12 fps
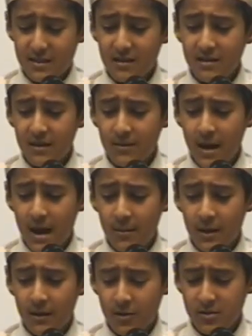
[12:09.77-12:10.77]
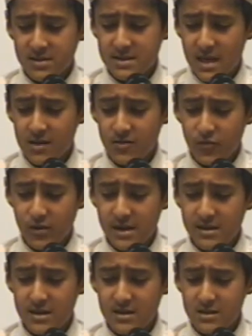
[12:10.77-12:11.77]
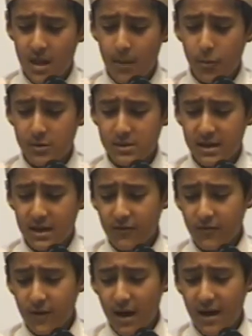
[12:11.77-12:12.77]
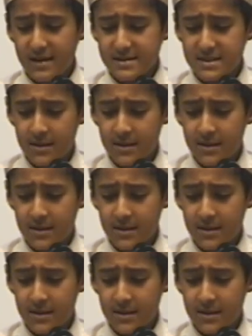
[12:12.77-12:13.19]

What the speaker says: Imam al-Husayn reaches the body of Qasim,